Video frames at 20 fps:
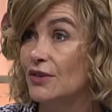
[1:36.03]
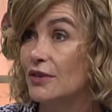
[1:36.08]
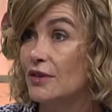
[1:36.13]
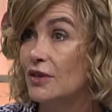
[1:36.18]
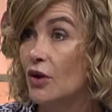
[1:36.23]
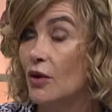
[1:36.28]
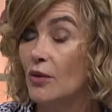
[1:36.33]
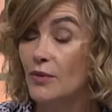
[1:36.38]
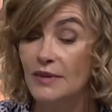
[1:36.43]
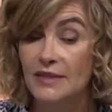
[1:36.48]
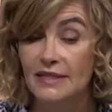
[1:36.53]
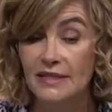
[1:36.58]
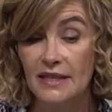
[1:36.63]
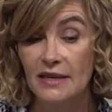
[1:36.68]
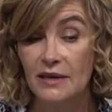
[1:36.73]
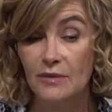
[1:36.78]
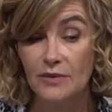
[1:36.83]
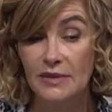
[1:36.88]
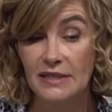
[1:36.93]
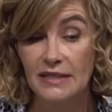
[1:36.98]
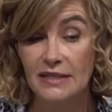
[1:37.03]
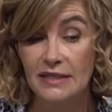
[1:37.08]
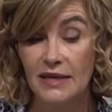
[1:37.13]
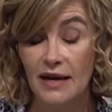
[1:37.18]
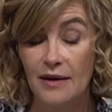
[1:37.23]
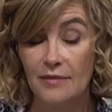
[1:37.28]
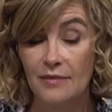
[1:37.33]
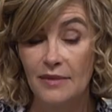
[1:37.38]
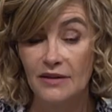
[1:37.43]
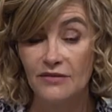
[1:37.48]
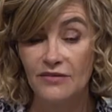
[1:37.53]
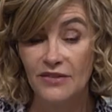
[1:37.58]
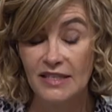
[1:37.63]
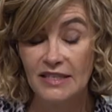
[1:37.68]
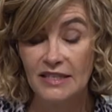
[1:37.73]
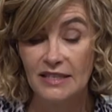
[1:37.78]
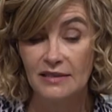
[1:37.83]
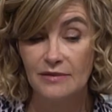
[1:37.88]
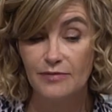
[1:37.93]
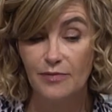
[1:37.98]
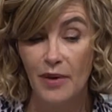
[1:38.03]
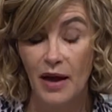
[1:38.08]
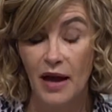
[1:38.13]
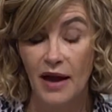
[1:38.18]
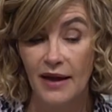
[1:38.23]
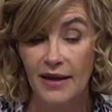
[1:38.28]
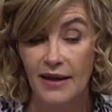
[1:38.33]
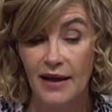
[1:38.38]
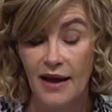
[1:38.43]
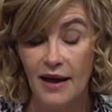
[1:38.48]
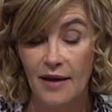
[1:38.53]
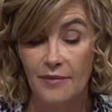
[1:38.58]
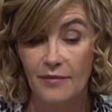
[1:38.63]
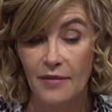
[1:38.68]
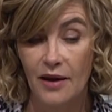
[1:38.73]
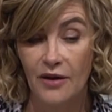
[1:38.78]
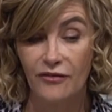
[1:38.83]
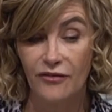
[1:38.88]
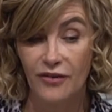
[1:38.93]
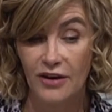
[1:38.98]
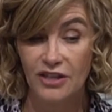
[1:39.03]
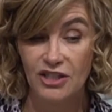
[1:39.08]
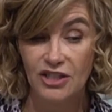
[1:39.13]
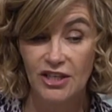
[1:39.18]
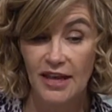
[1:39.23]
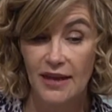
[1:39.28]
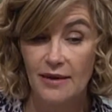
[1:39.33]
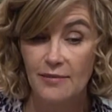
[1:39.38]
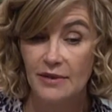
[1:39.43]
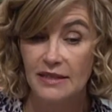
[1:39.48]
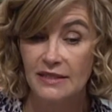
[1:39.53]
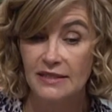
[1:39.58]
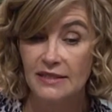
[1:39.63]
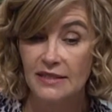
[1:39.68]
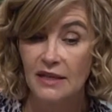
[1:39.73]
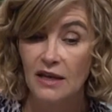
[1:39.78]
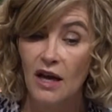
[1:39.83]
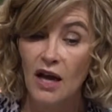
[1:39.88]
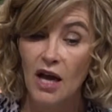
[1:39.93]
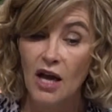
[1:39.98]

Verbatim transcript: You know, it was it was um, invented by um, a French chemist